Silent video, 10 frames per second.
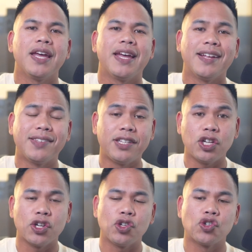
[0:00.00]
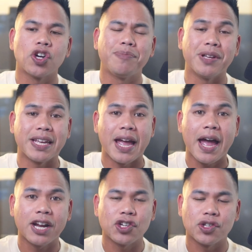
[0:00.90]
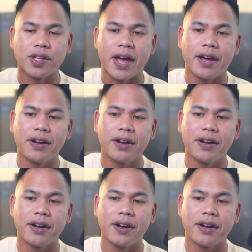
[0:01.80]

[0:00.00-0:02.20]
It's a DJ's job to catch that,